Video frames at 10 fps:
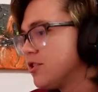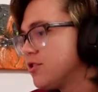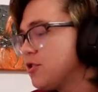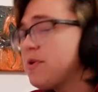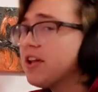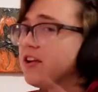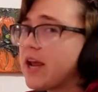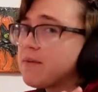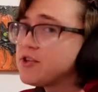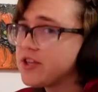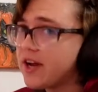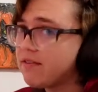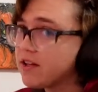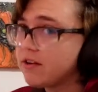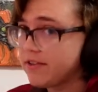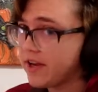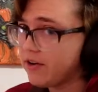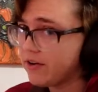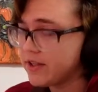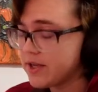So Amelia and Hamish did have a little thing
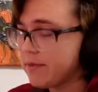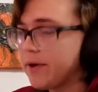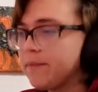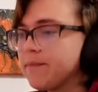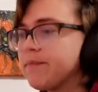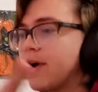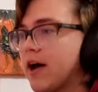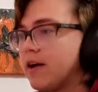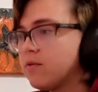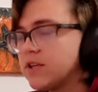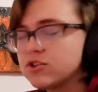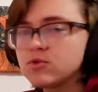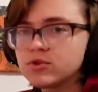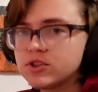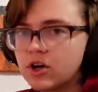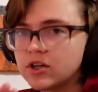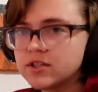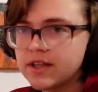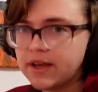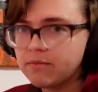during the summer, but when school
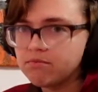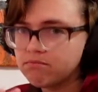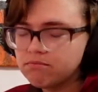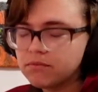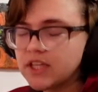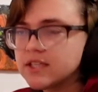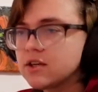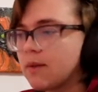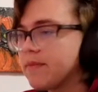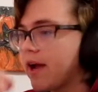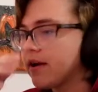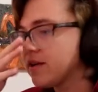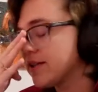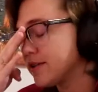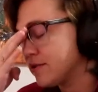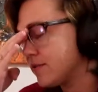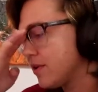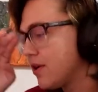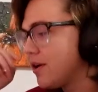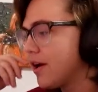starts, they stop that because
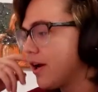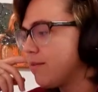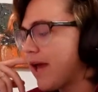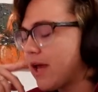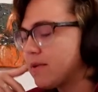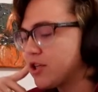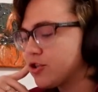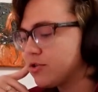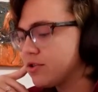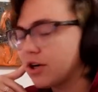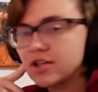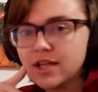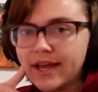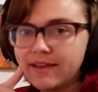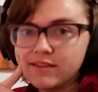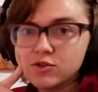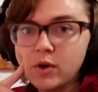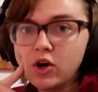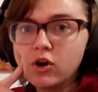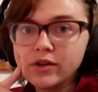Hamish starts liking this
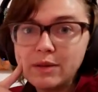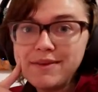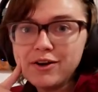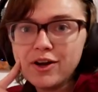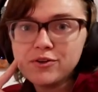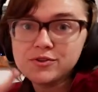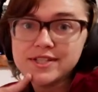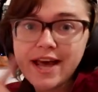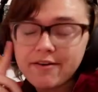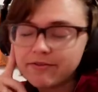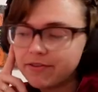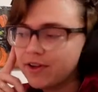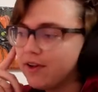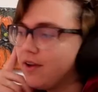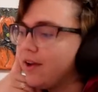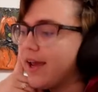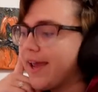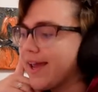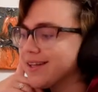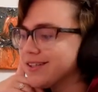one girl named Mira who's deaf,
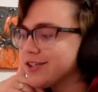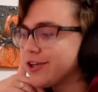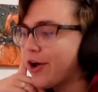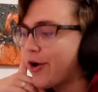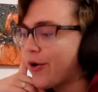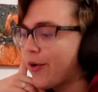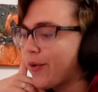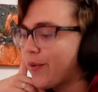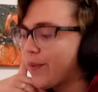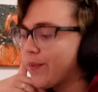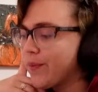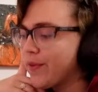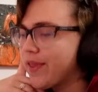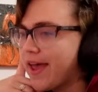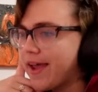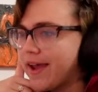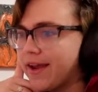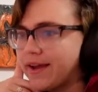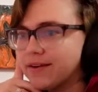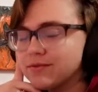and so
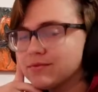they